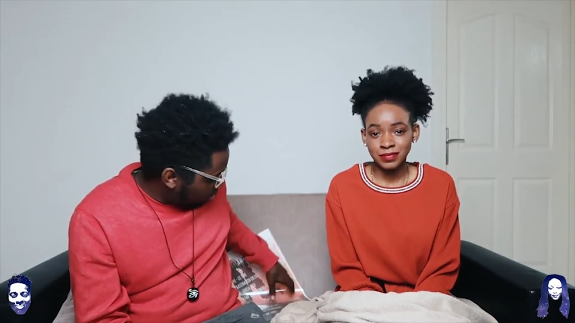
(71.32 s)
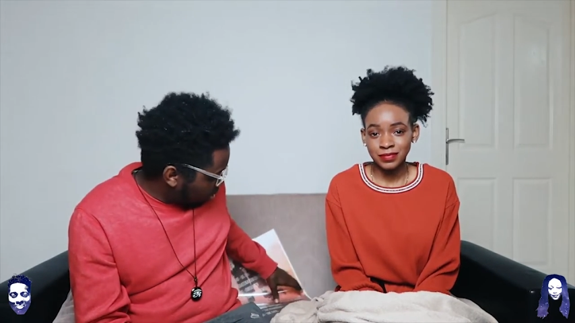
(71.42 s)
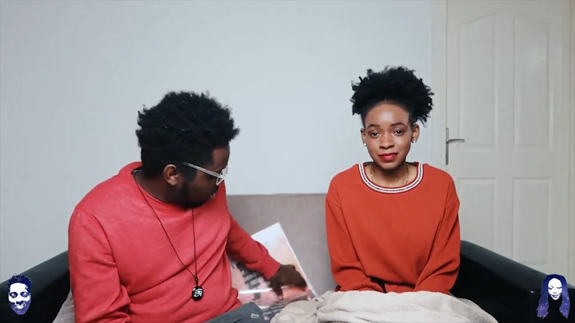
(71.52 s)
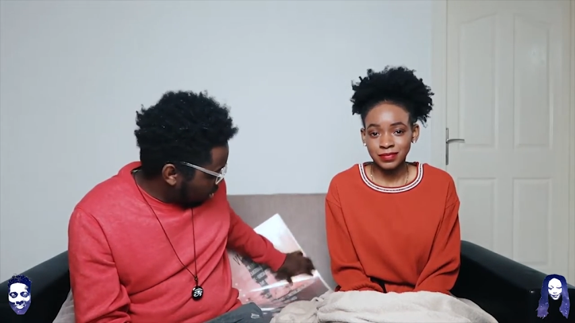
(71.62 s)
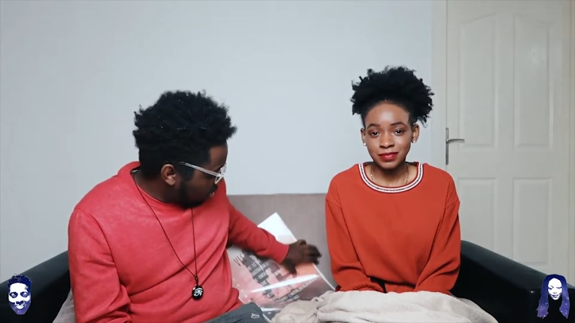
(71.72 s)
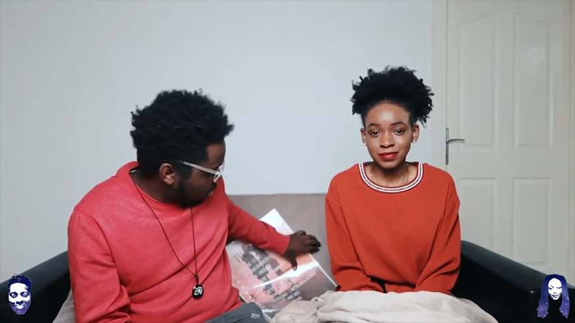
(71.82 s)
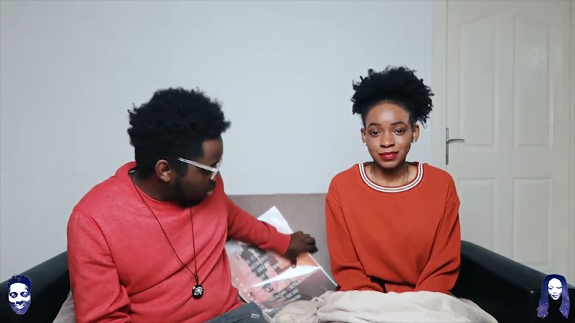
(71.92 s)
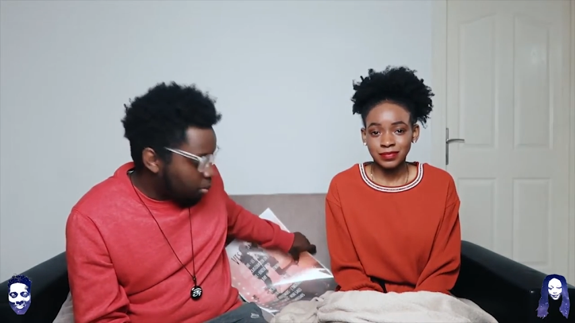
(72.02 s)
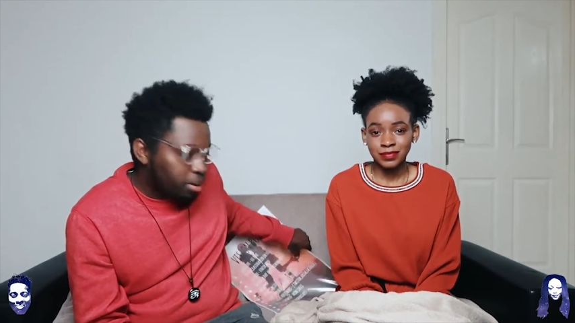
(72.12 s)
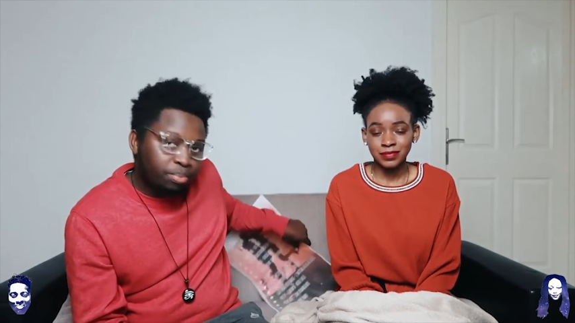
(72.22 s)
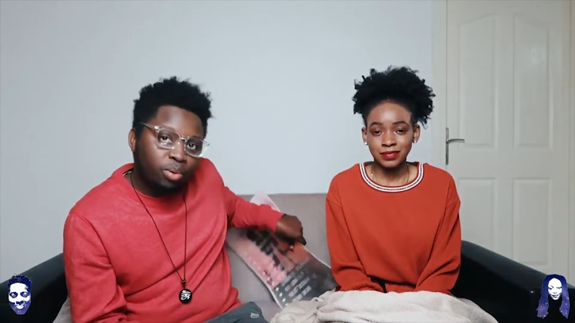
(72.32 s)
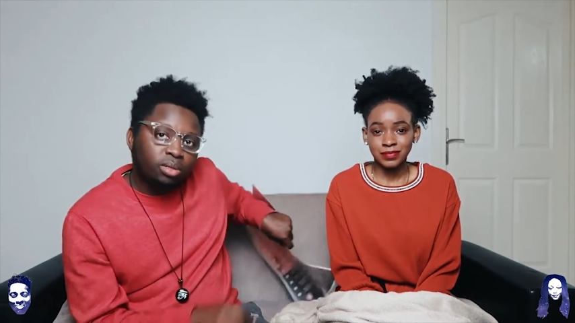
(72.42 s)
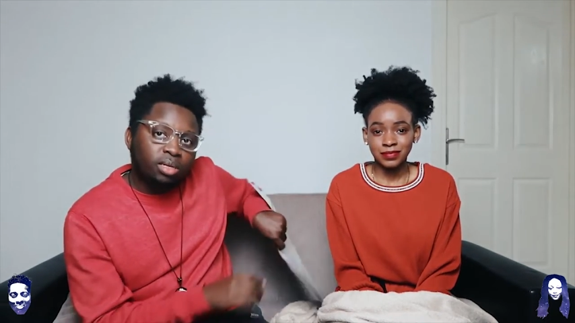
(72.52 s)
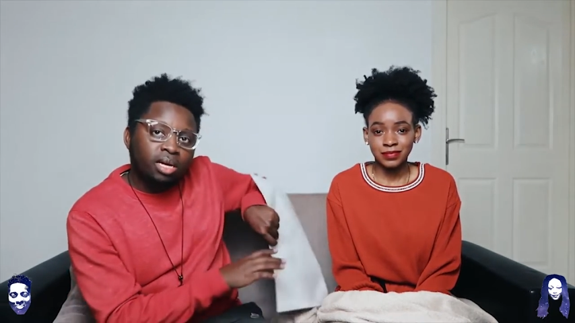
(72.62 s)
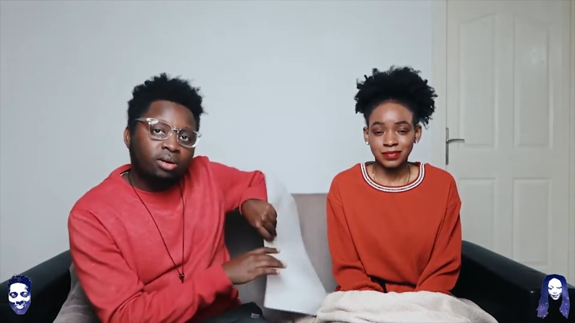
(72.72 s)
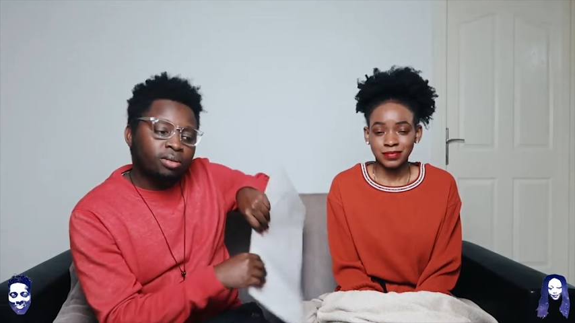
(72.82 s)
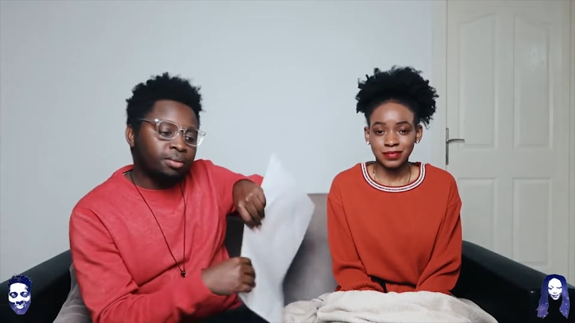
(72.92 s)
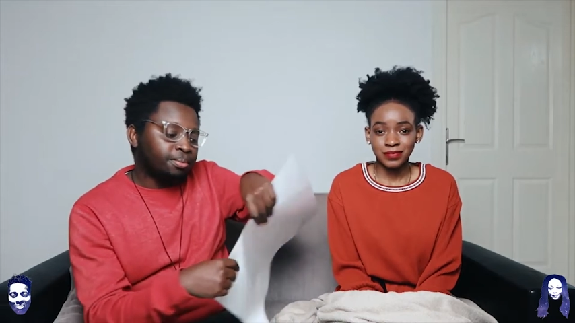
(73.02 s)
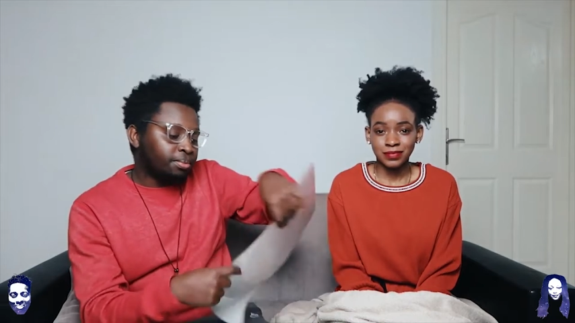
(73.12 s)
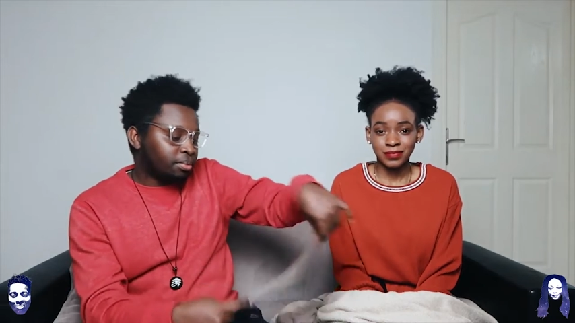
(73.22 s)
Speaker 1: these are things that we put
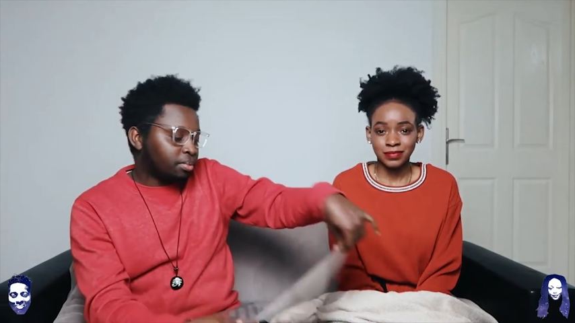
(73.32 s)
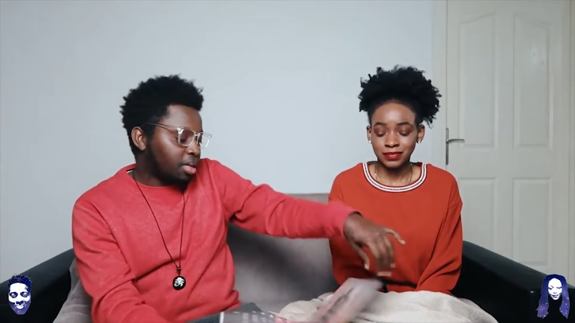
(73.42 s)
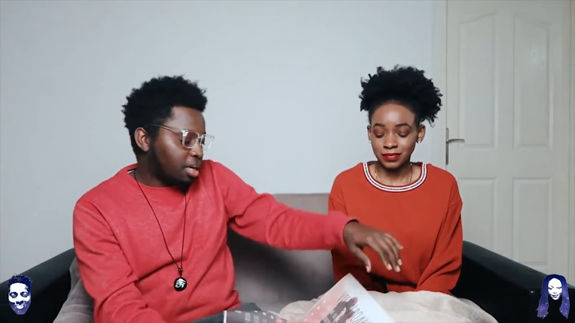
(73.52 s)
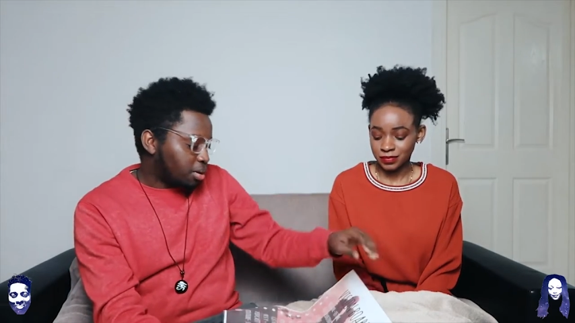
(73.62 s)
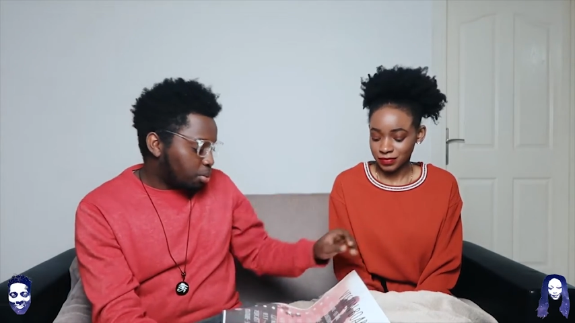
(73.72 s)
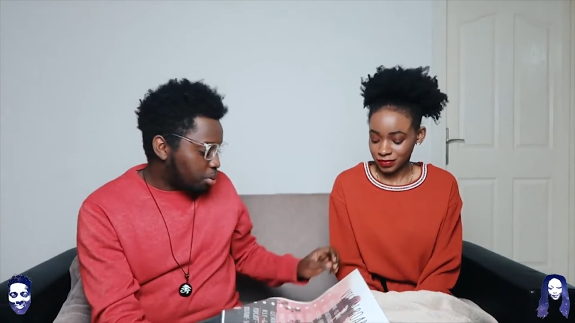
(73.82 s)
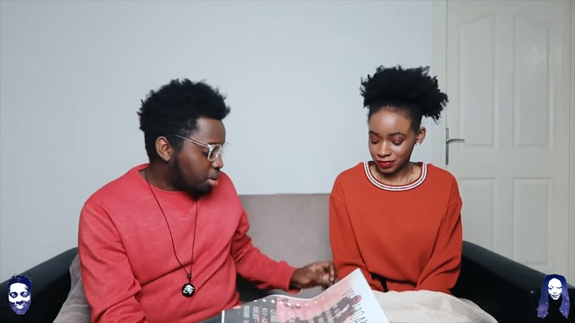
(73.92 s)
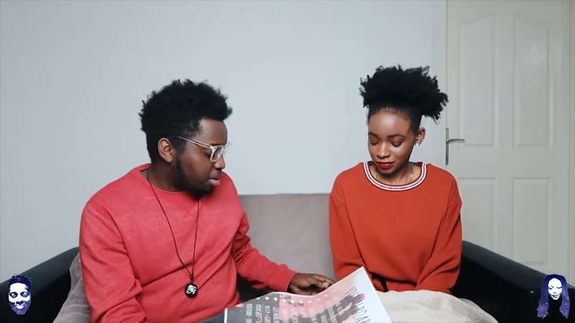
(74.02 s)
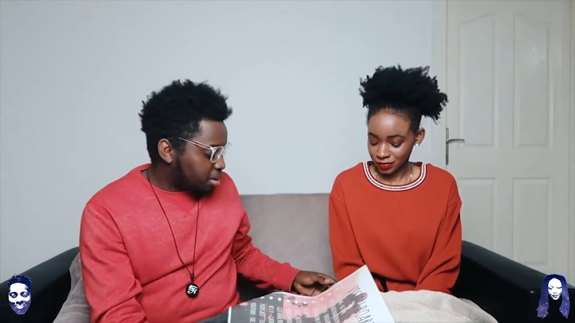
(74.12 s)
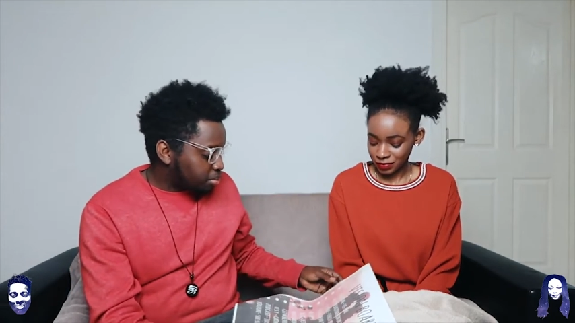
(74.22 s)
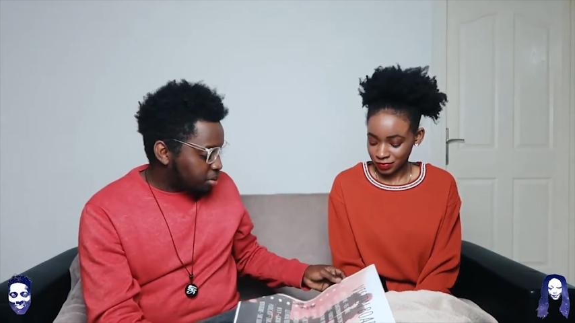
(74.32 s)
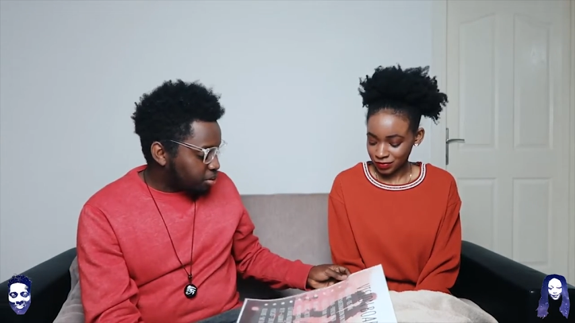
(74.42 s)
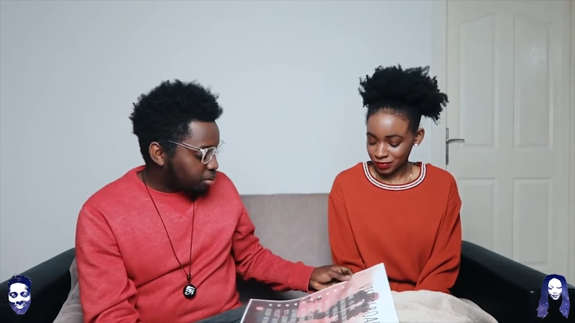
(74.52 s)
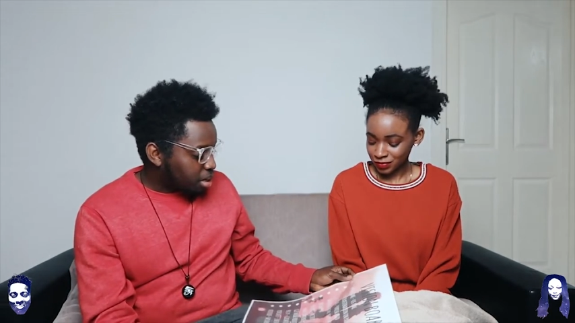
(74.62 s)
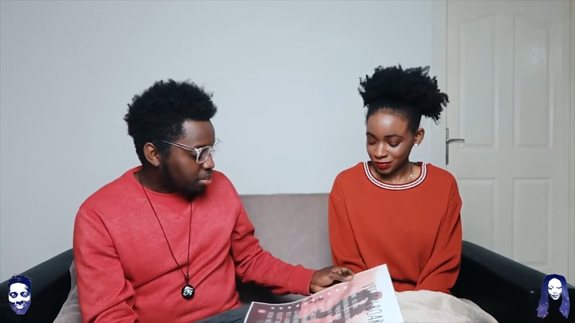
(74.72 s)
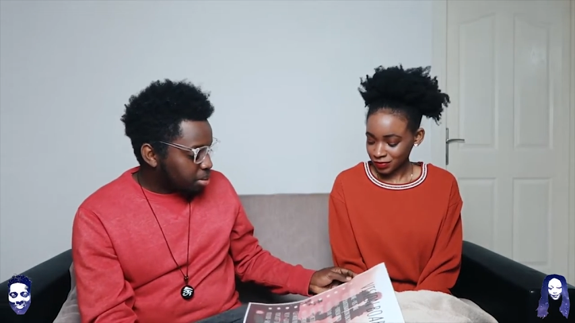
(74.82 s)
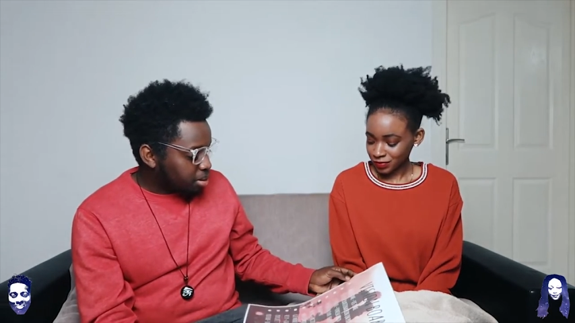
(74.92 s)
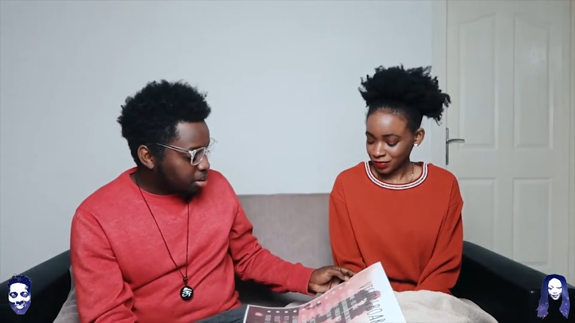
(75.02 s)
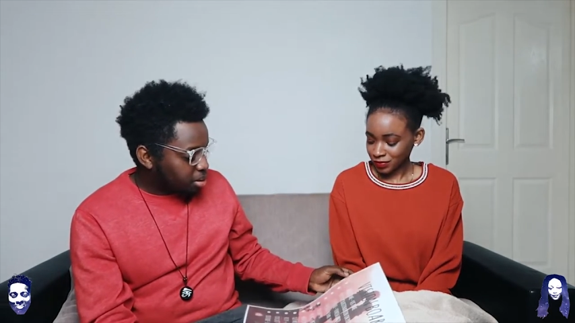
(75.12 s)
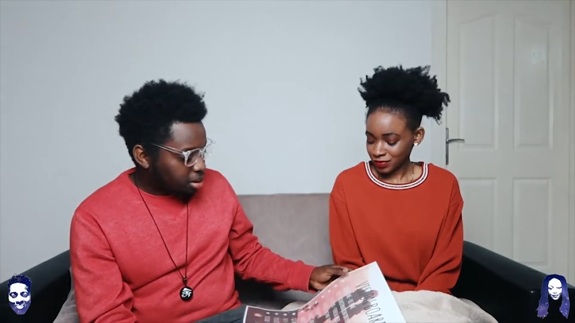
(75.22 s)
down and we want them to
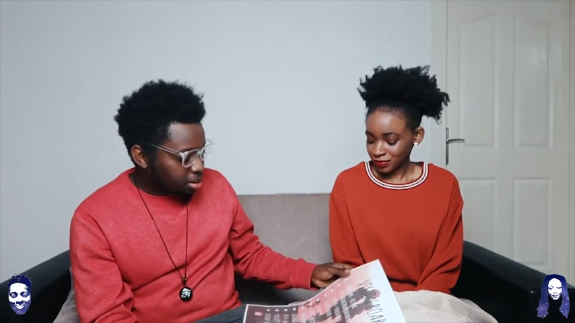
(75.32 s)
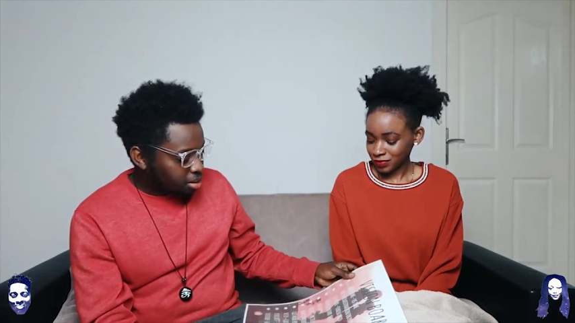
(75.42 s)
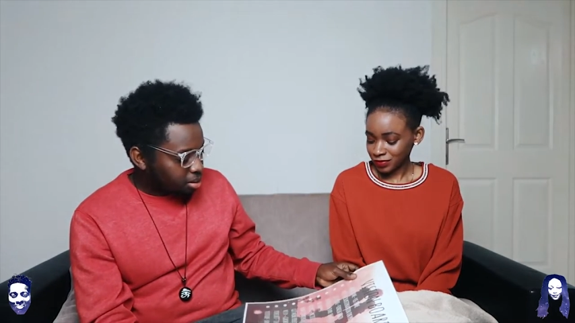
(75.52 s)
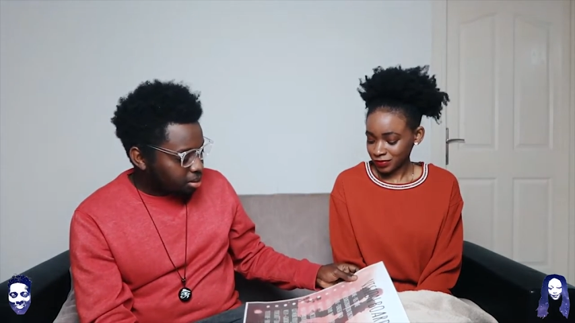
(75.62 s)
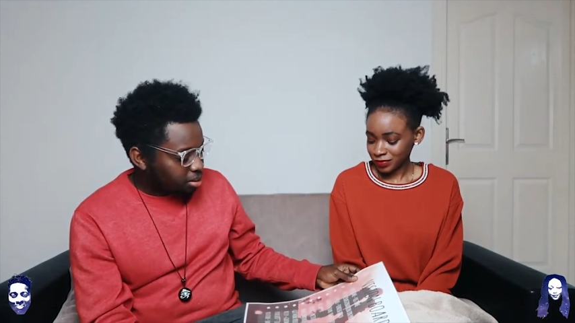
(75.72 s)
happen this year